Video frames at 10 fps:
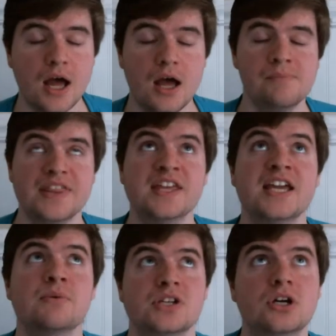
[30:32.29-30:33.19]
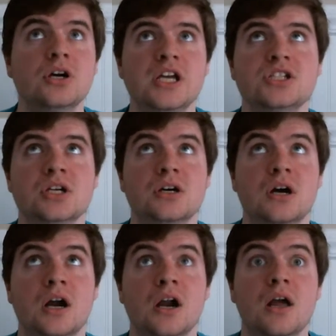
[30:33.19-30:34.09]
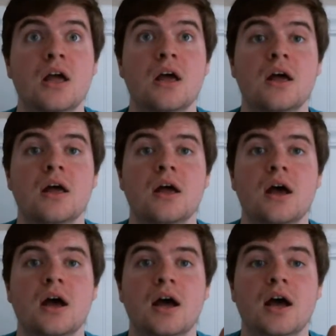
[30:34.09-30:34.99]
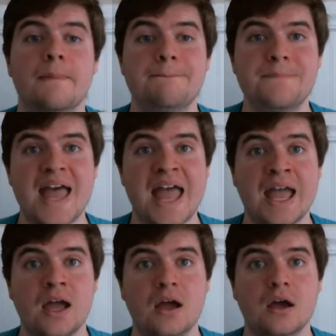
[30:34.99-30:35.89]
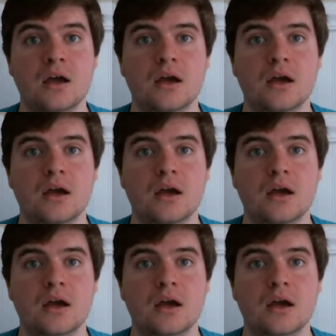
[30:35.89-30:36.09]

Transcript: Um, I think it was a cookie jar, a bank,